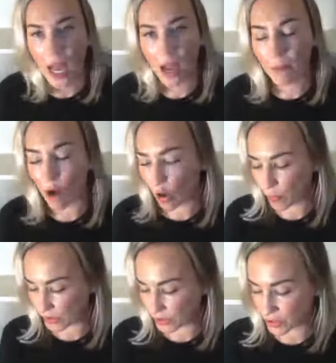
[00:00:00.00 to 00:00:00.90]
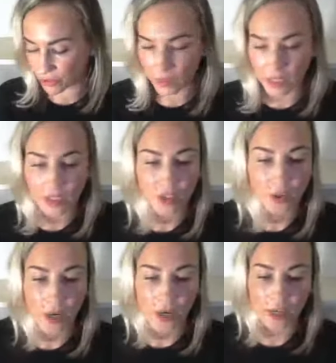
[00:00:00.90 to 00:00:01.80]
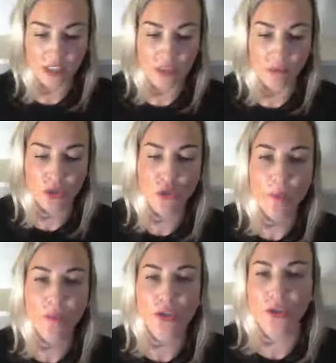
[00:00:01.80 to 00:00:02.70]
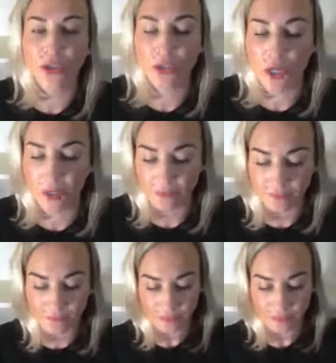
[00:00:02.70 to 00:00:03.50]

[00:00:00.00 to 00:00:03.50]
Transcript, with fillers: I'm hoping to read you uh, some scriptures. You know,